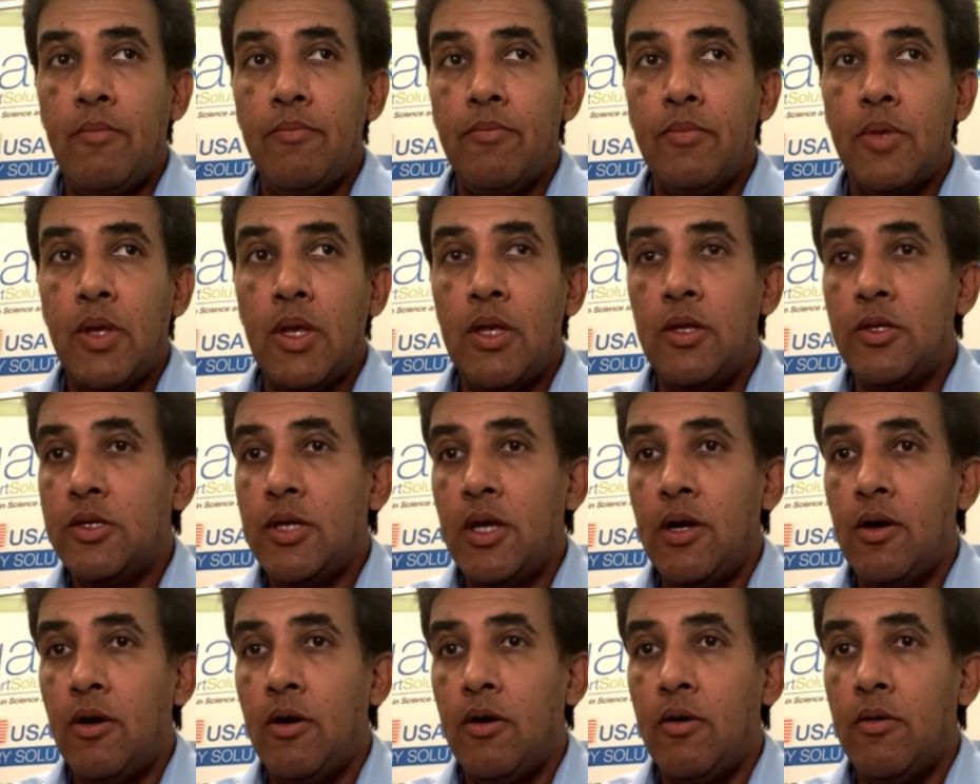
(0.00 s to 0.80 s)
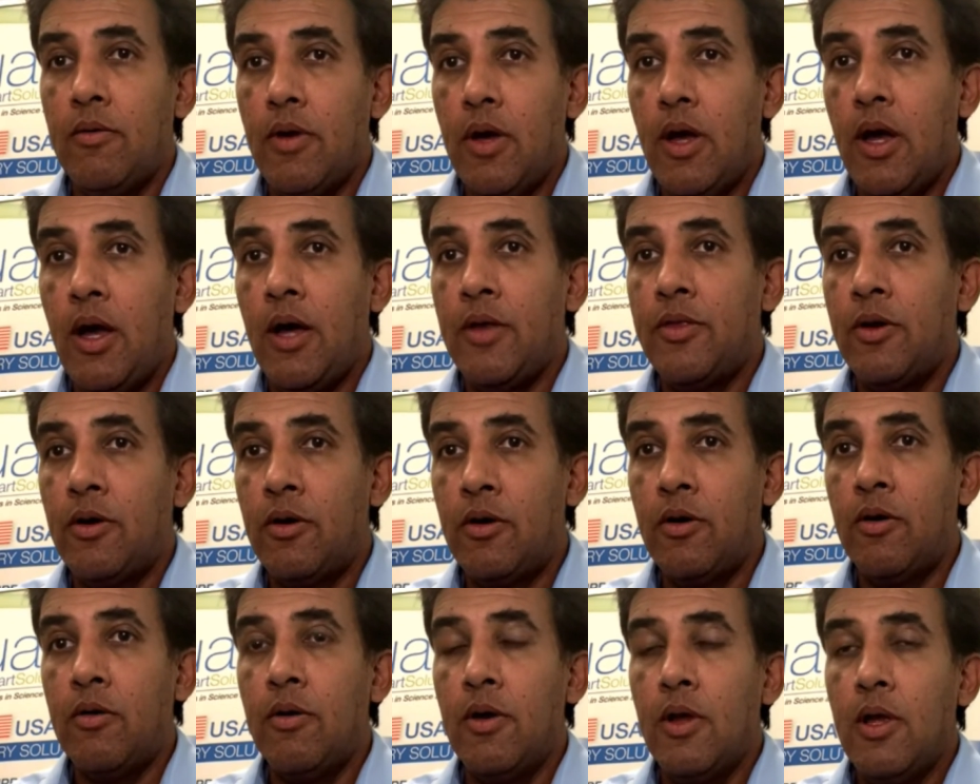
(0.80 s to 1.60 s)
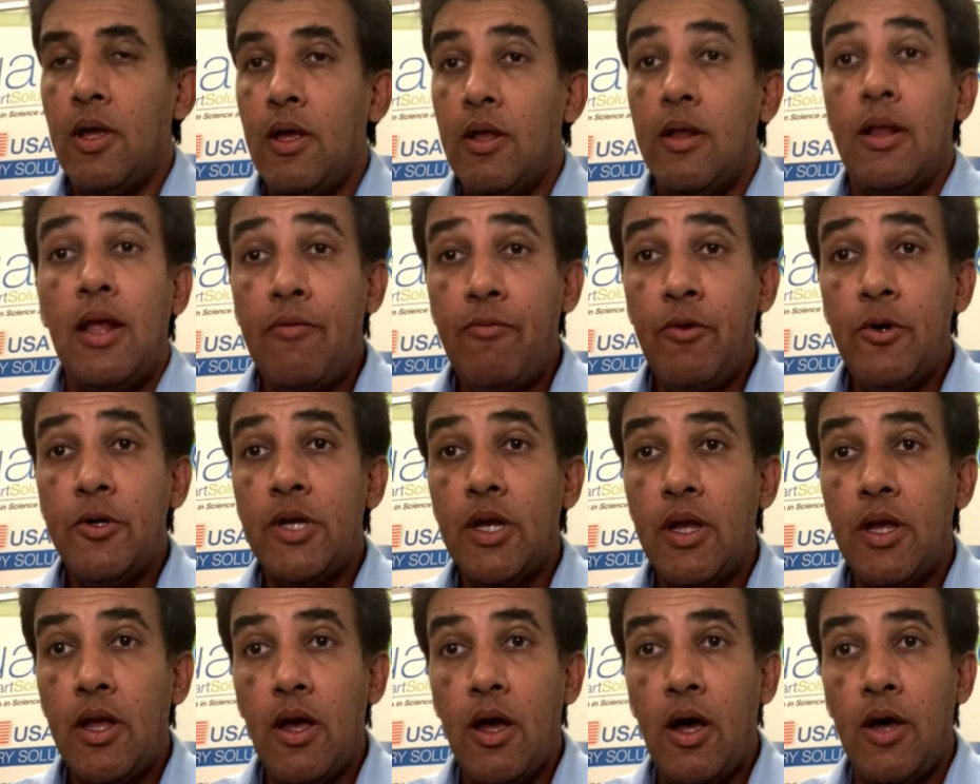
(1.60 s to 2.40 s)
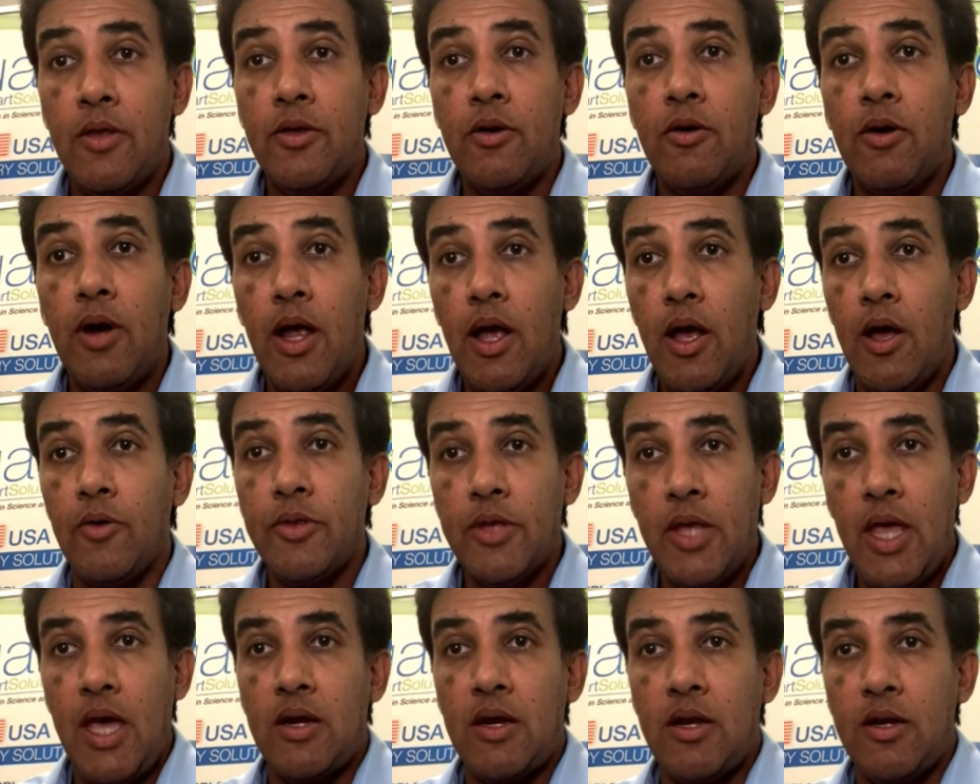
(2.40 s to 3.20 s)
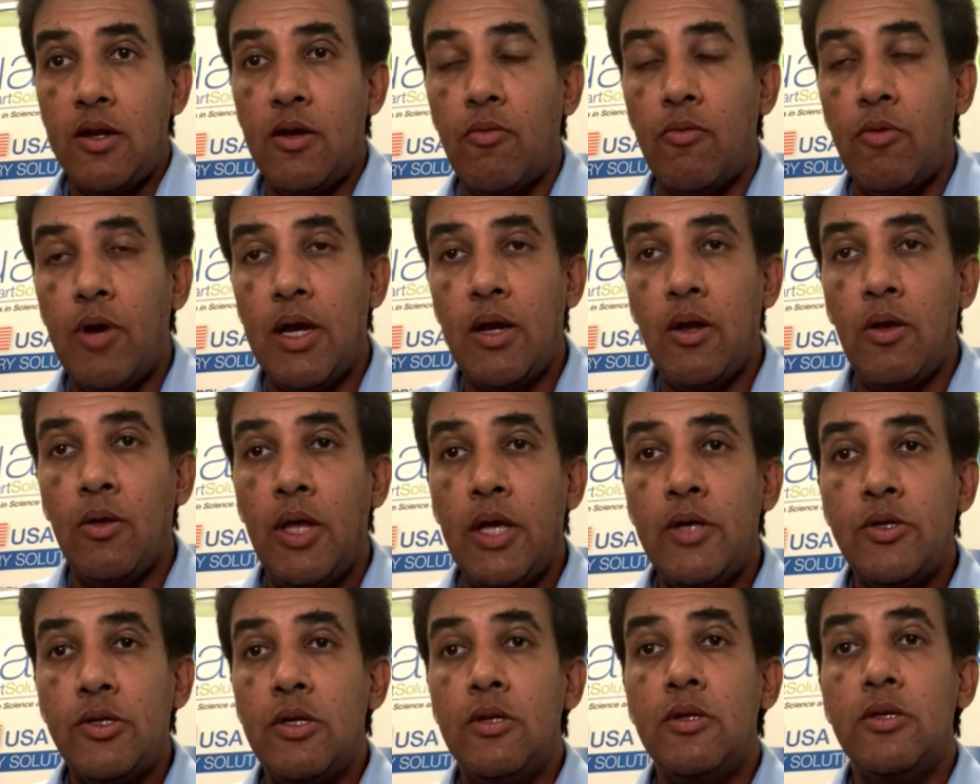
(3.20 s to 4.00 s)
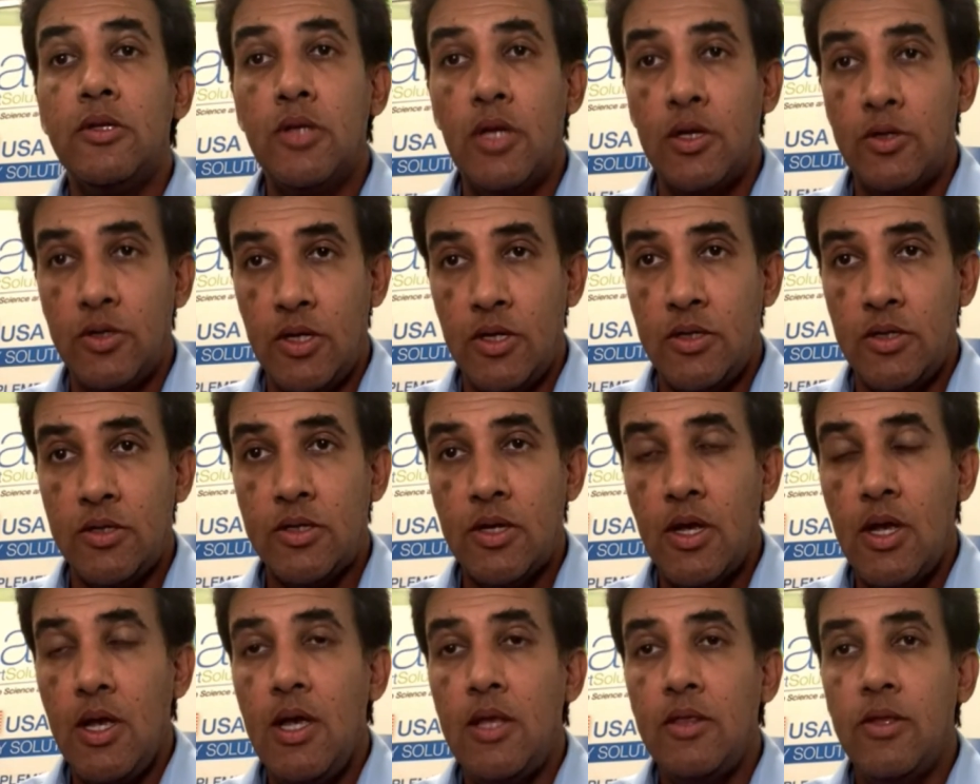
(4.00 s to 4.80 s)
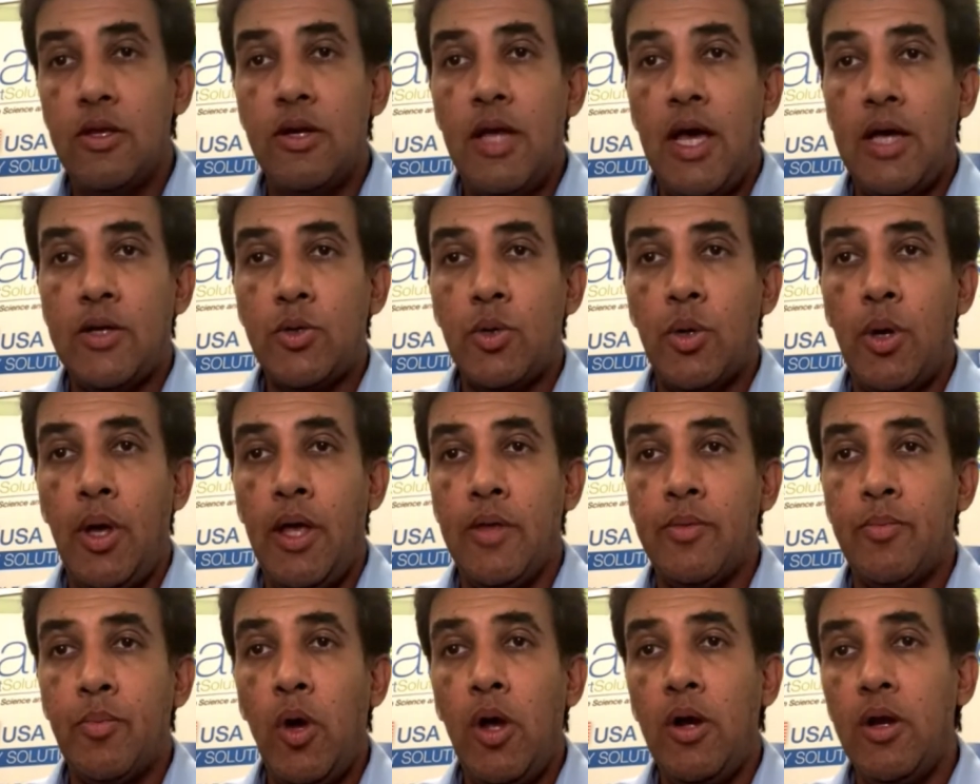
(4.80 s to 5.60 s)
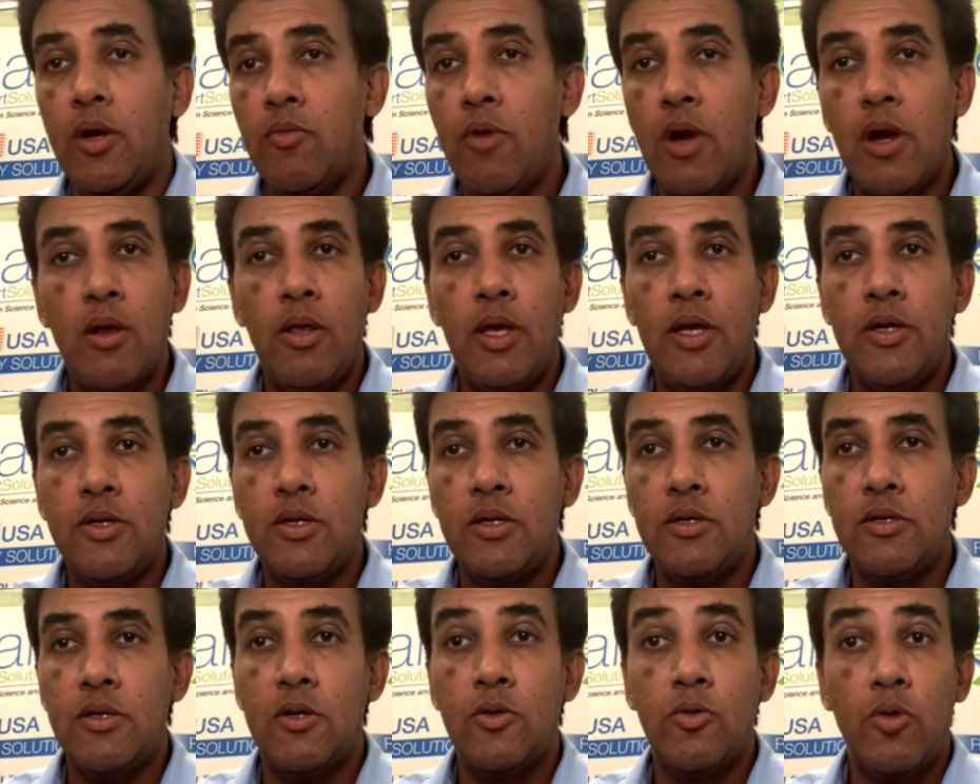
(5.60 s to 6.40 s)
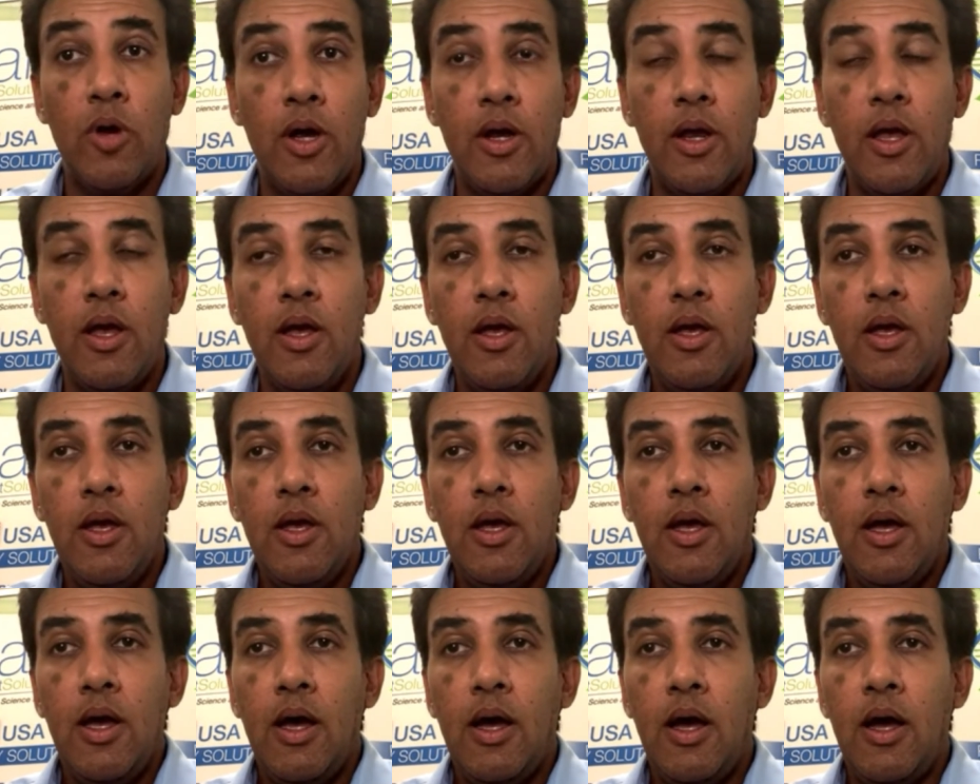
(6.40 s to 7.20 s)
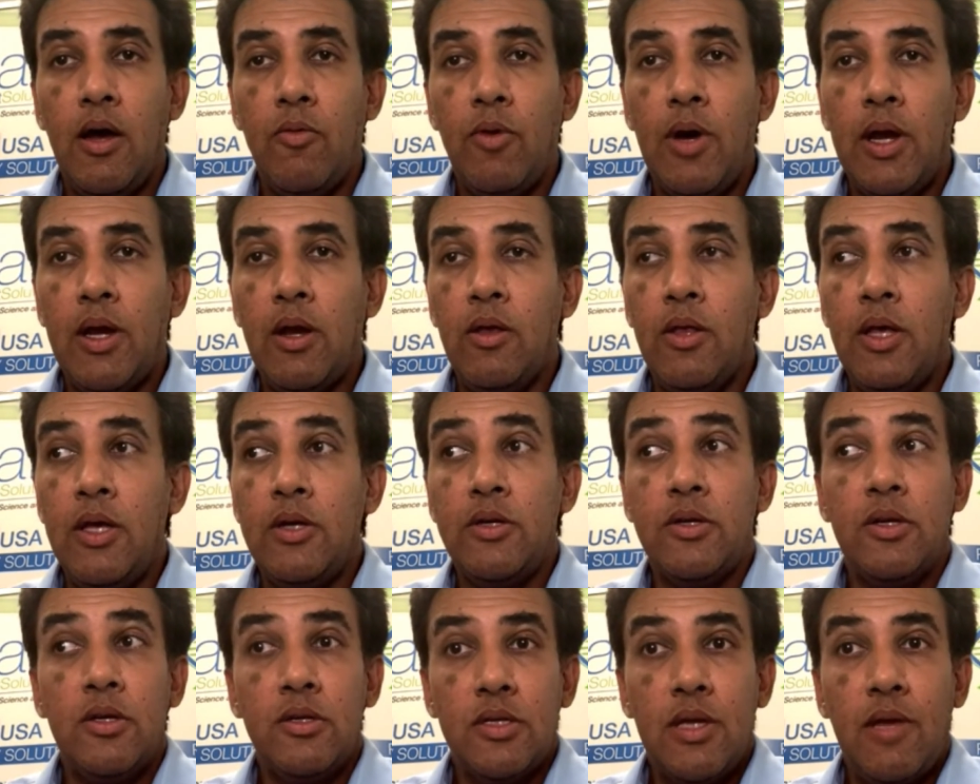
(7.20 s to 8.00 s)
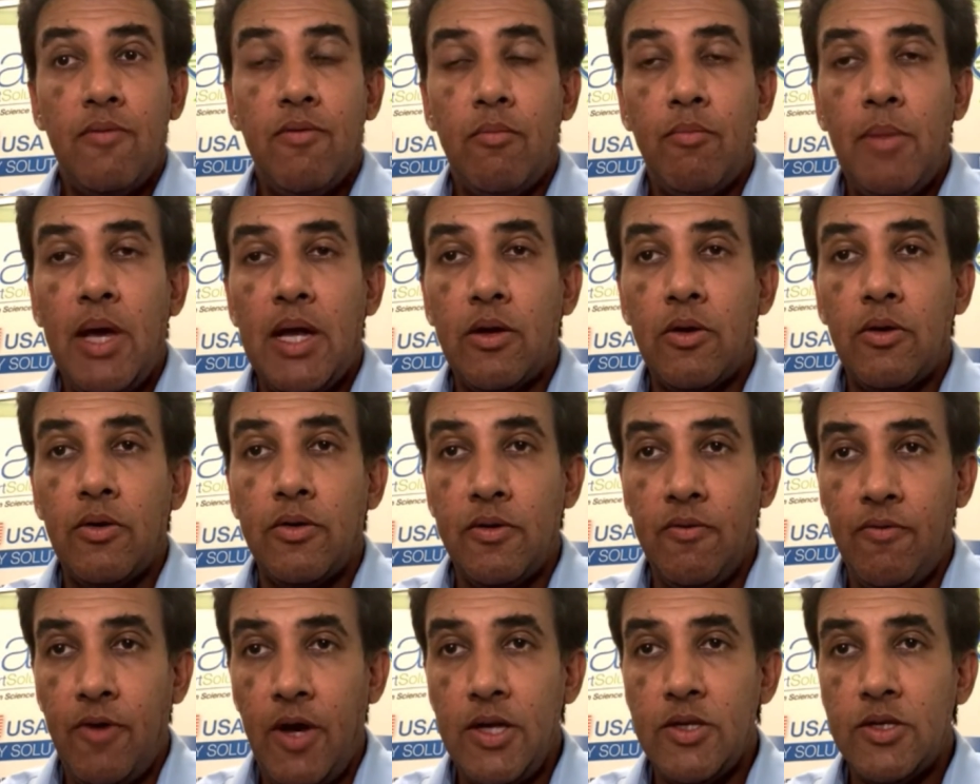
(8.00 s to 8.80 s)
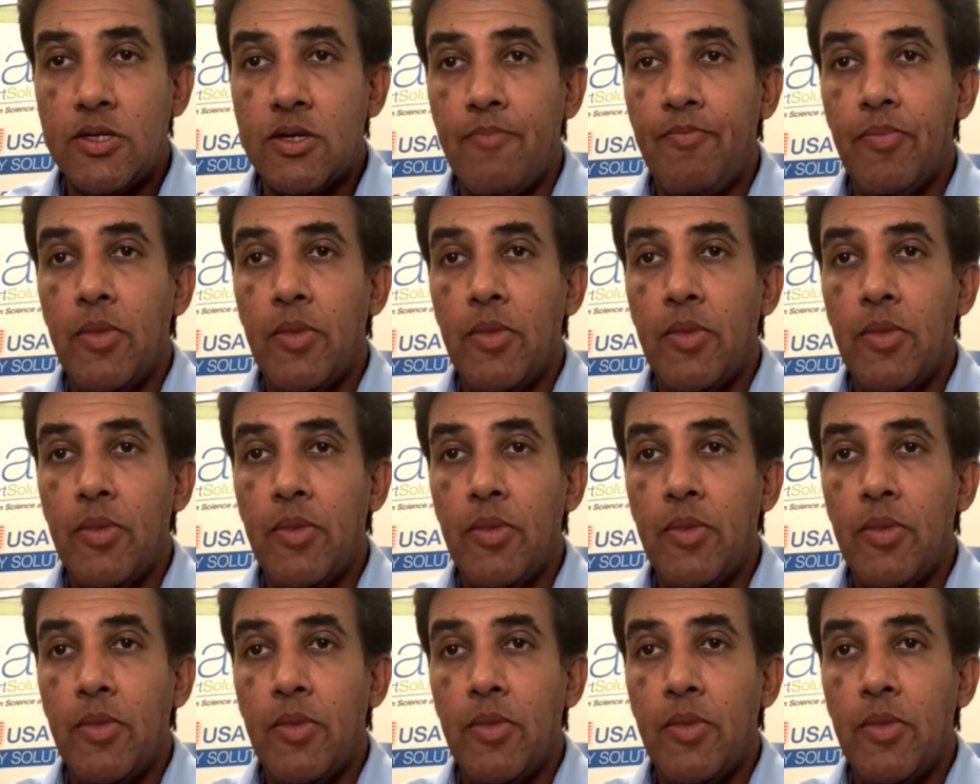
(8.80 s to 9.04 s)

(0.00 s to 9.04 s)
consider leveraging other Health Canada regulations, such as the natural health product regulations, the drug regulations, even medical device